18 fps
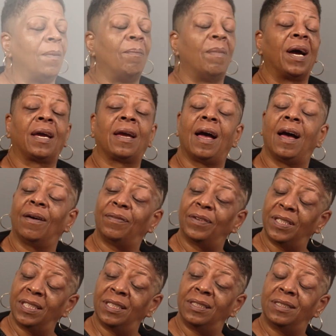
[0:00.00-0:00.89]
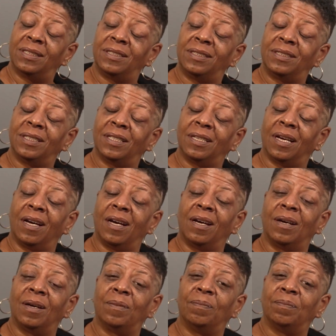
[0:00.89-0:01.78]
My confidence
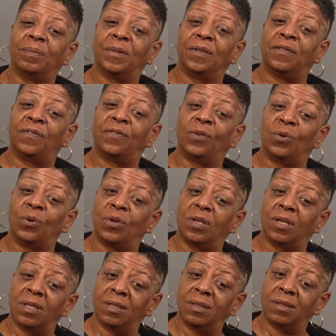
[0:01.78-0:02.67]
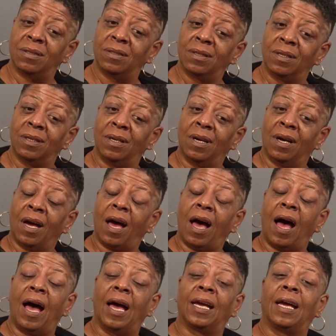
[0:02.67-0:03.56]
before
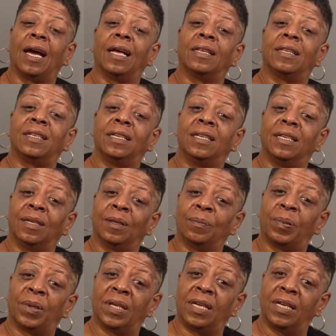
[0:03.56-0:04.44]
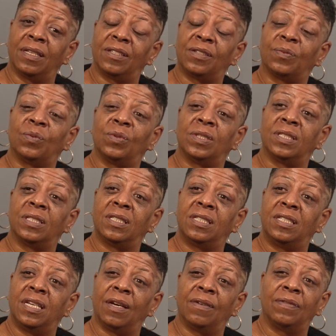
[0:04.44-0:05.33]
I got the implants
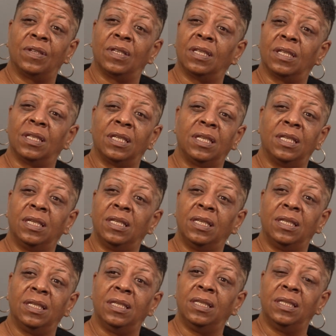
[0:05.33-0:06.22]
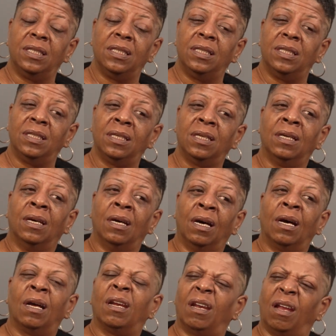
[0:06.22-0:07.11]
was definitely
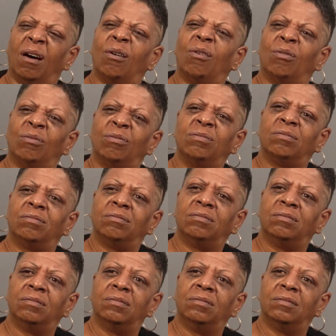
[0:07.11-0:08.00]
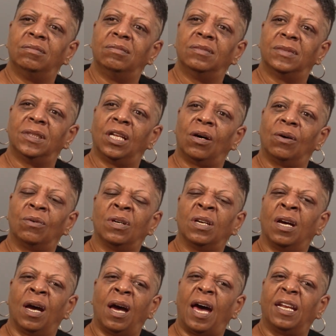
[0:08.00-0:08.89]
low.
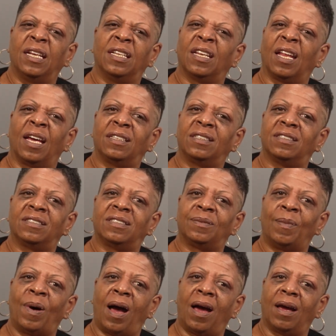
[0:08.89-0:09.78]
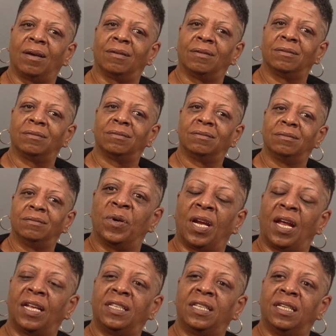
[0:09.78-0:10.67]
I didn't like to smile.
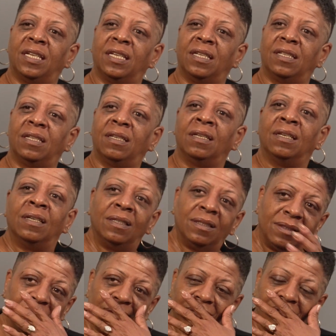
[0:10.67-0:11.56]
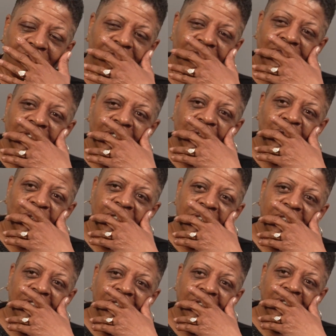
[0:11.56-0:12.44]
When I did, it
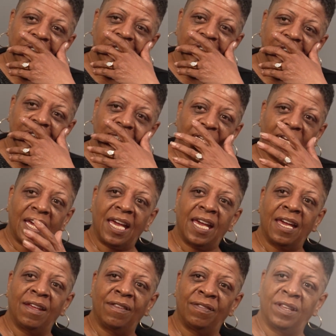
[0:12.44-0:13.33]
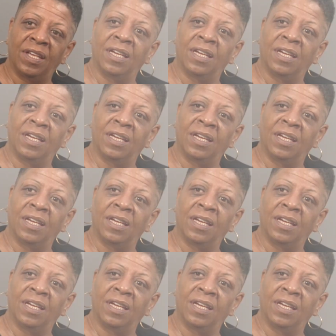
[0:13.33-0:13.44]
was the hand